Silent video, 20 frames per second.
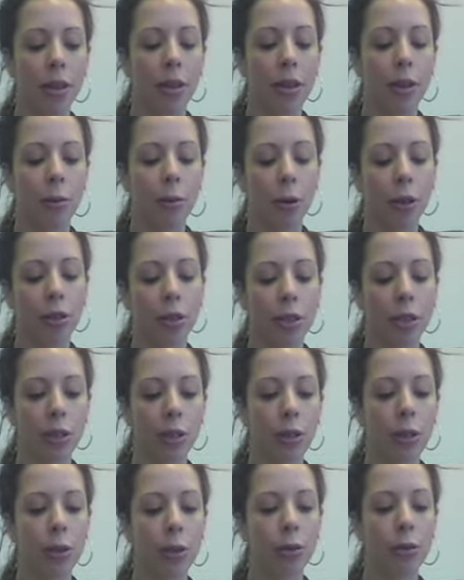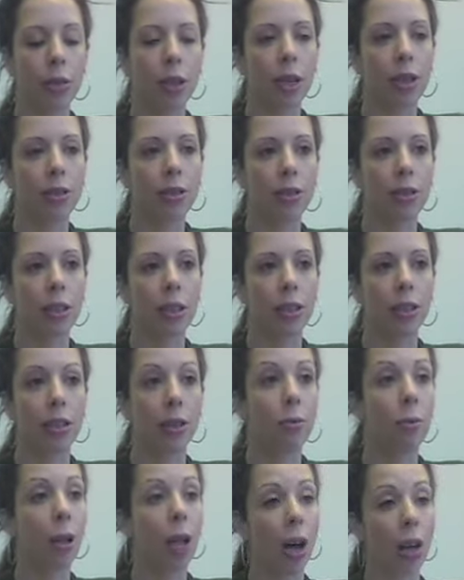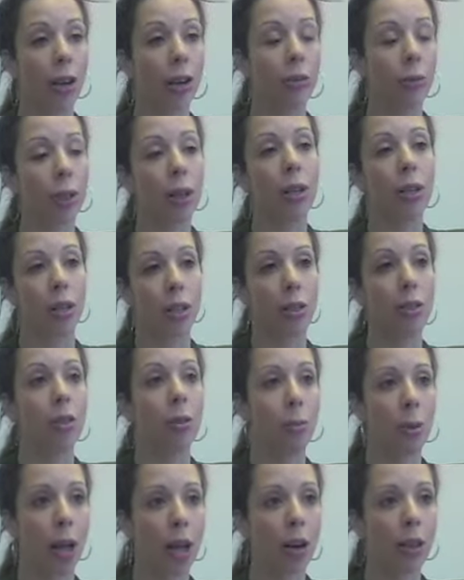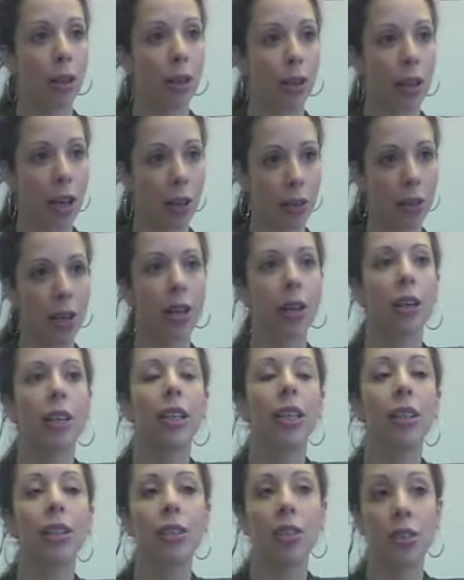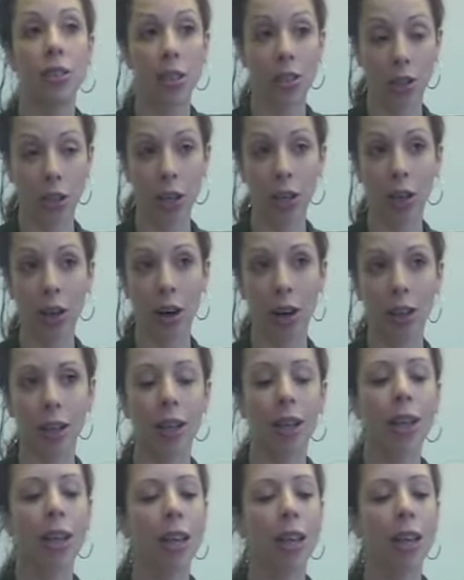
the person who does the blotter, we call it the blotter out there, here it's the jail log,